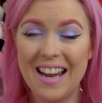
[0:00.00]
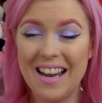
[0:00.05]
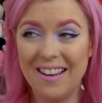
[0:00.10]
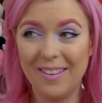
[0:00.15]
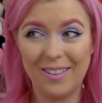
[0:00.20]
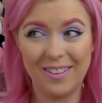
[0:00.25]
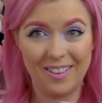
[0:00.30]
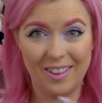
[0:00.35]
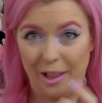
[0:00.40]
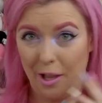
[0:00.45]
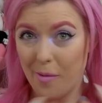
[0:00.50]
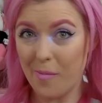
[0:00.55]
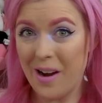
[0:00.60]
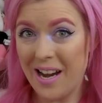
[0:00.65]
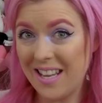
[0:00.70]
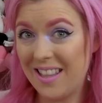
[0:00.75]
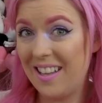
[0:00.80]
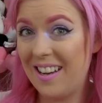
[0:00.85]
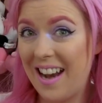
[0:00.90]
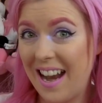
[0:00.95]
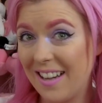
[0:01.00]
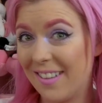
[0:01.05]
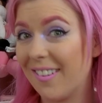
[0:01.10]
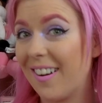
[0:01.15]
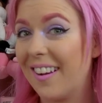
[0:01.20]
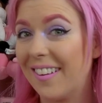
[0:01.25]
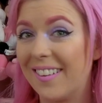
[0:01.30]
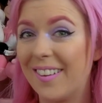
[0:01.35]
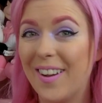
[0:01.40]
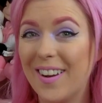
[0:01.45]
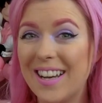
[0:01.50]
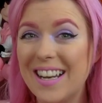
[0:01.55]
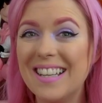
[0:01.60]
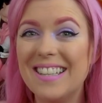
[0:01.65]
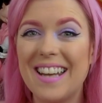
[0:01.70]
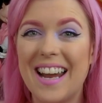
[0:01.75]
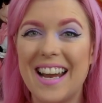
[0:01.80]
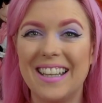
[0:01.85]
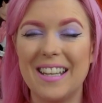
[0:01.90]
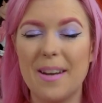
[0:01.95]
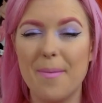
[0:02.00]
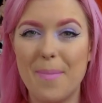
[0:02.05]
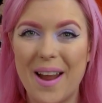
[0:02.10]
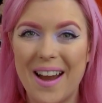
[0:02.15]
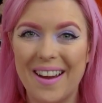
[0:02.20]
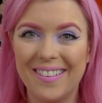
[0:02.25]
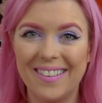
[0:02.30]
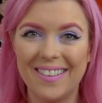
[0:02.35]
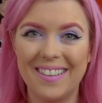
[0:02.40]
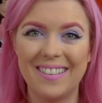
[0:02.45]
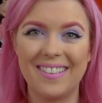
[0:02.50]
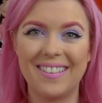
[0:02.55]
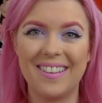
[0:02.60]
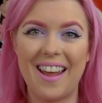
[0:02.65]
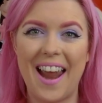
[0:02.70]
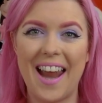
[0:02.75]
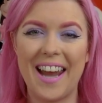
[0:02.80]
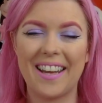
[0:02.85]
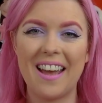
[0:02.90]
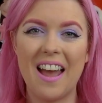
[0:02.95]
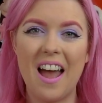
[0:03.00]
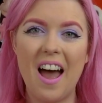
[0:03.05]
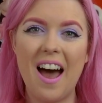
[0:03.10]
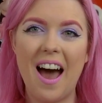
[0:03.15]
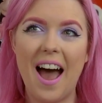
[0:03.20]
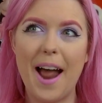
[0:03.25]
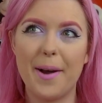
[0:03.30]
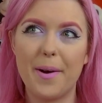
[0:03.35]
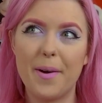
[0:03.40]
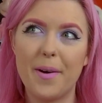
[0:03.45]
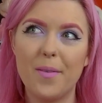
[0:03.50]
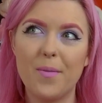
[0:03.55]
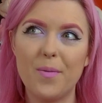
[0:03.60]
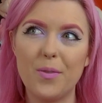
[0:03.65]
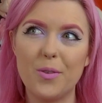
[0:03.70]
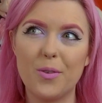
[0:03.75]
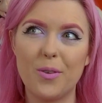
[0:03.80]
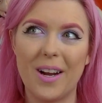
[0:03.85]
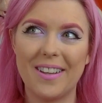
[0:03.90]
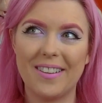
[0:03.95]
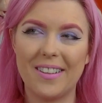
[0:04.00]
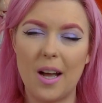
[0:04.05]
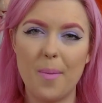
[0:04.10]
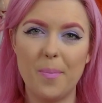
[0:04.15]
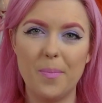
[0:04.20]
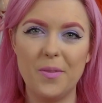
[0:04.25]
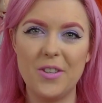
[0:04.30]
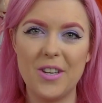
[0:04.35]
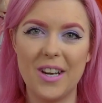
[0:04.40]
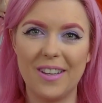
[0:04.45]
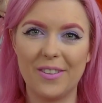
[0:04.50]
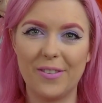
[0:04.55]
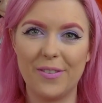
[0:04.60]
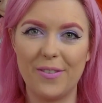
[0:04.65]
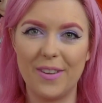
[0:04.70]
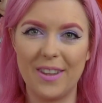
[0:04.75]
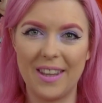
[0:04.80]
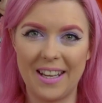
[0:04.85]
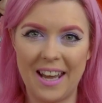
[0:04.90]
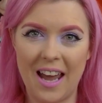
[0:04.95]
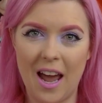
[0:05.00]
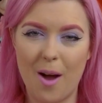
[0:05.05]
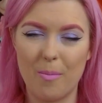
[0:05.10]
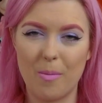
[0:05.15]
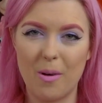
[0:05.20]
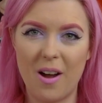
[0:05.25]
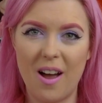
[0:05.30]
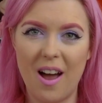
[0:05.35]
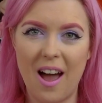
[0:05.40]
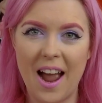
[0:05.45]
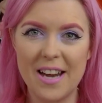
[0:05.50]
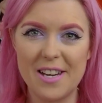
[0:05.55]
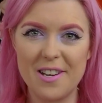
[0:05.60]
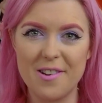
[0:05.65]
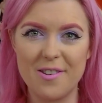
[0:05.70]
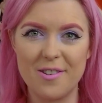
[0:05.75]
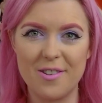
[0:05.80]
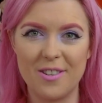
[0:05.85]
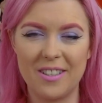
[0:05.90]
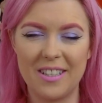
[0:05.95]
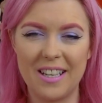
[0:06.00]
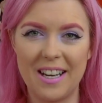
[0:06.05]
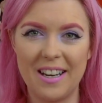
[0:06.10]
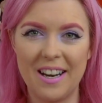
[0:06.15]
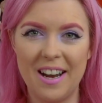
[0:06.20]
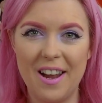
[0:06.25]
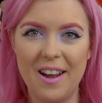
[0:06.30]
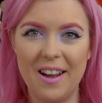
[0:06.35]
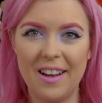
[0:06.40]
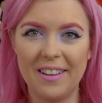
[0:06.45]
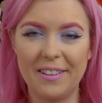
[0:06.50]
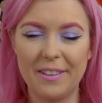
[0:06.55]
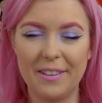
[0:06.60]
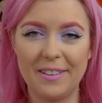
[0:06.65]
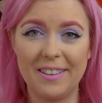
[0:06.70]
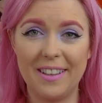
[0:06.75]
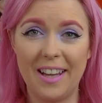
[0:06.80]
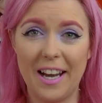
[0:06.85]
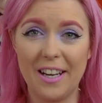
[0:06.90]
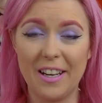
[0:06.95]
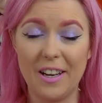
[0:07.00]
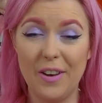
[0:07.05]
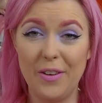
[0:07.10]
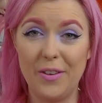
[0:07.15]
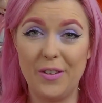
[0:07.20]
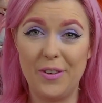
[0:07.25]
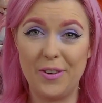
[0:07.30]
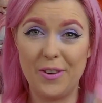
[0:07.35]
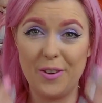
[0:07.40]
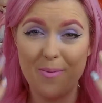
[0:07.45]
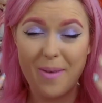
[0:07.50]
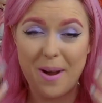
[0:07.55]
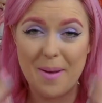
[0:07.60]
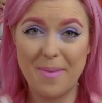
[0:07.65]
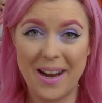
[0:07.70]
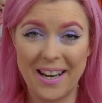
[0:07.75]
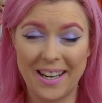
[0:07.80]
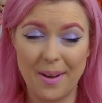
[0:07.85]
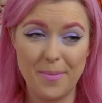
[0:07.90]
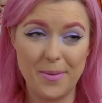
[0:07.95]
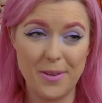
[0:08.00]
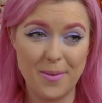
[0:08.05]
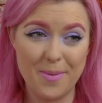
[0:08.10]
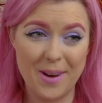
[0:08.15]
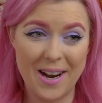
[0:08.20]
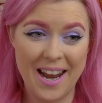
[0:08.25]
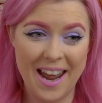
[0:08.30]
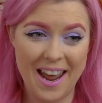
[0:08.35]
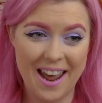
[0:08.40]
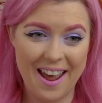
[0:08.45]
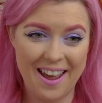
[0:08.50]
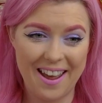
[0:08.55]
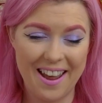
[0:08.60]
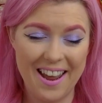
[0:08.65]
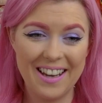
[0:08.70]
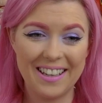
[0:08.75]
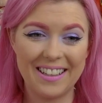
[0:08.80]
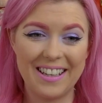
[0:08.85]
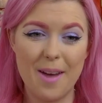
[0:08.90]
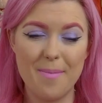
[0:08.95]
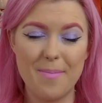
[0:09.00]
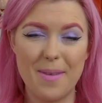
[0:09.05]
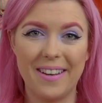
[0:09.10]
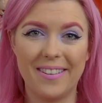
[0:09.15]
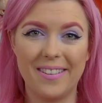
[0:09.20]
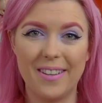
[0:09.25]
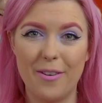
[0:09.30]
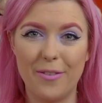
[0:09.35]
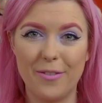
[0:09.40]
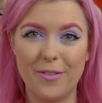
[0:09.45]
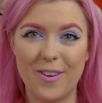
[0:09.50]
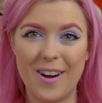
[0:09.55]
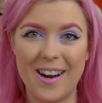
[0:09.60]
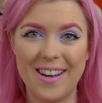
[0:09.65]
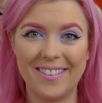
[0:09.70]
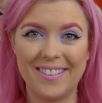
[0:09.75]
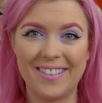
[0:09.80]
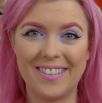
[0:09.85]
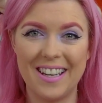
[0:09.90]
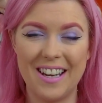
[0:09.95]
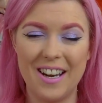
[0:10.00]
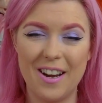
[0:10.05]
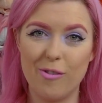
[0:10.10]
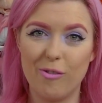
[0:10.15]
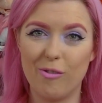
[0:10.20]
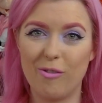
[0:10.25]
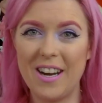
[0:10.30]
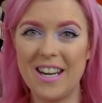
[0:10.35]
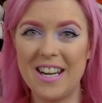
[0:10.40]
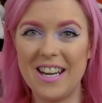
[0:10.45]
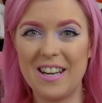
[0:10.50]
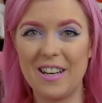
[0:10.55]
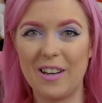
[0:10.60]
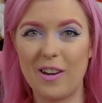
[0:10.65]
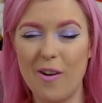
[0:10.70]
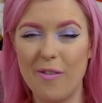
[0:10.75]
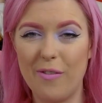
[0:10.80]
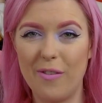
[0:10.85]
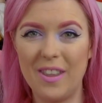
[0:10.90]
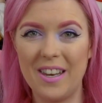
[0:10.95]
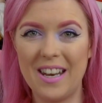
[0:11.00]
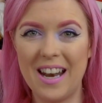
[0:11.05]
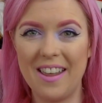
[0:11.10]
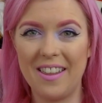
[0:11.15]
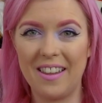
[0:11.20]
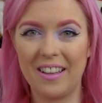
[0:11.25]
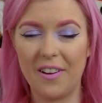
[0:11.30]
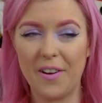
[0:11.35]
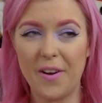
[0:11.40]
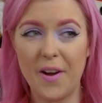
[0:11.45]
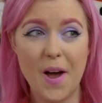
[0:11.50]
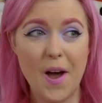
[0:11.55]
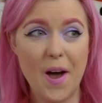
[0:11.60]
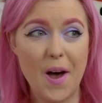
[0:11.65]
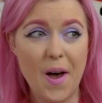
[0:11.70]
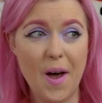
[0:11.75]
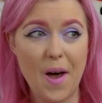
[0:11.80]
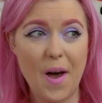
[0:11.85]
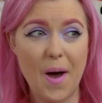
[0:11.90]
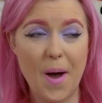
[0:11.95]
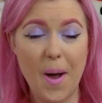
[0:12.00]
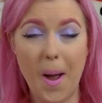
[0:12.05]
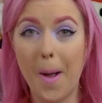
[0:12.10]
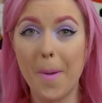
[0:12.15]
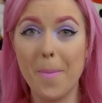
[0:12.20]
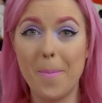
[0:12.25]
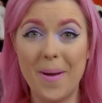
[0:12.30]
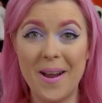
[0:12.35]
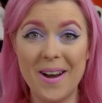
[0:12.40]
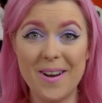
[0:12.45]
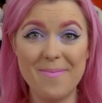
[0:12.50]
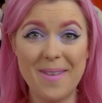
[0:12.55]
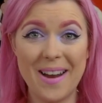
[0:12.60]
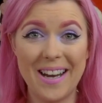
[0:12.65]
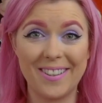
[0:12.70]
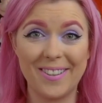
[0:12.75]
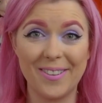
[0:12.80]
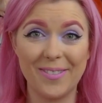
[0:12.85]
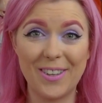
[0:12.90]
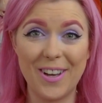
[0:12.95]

is the way that I dress on a daily basis. Like, I don't dress up just for the camera. I usually like do my makeup, do my hair, get myself dressed, ready to go for the day, then go, oh, better make some